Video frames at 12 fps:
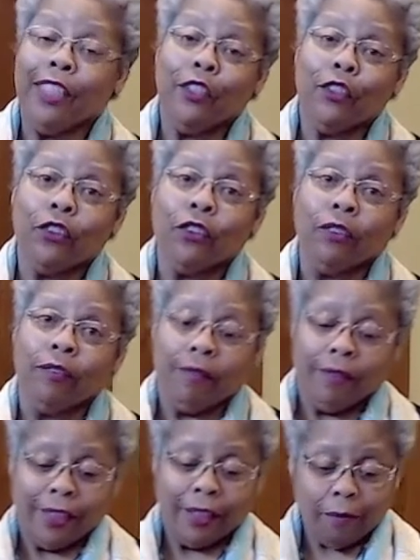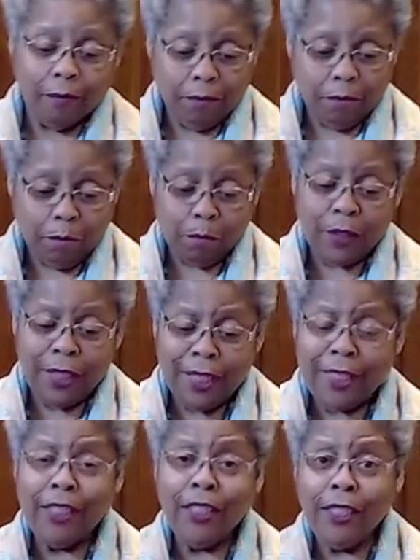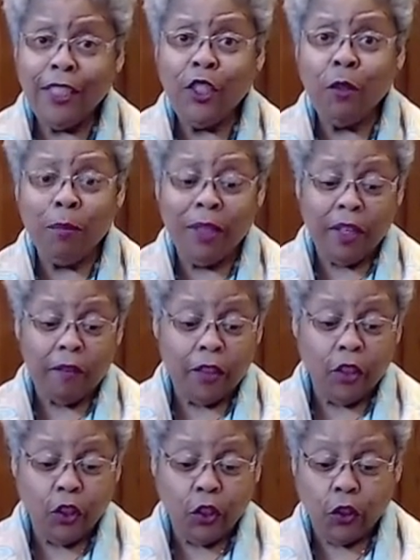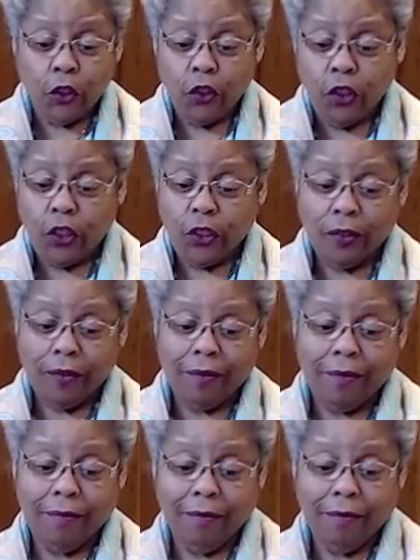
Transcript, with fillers: And neither is this beloved church.